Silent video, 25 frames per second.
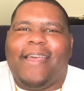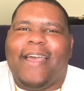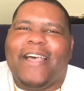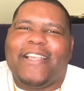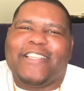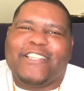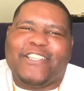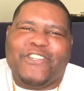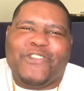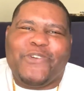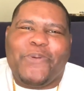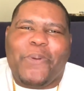
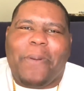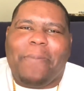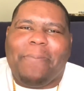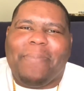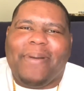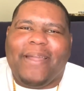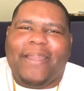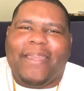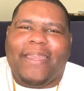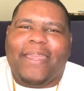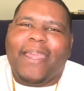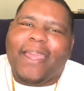has to do with
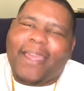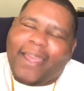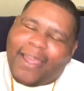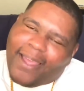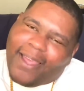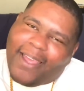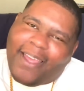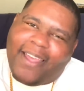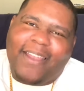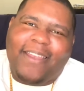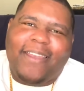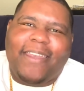money
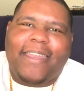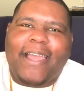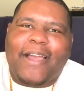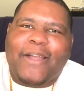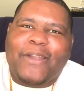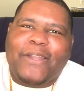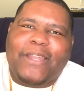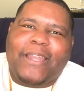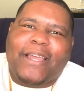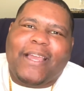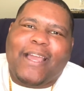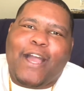
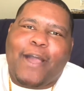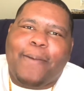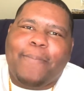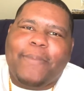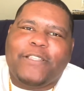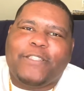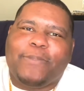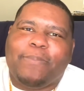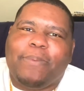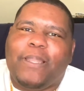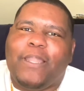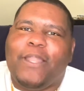down in the
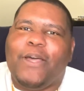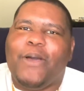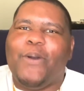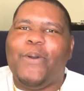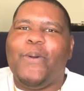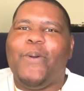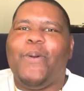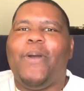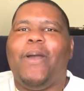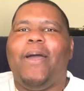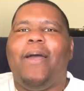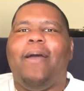comments below.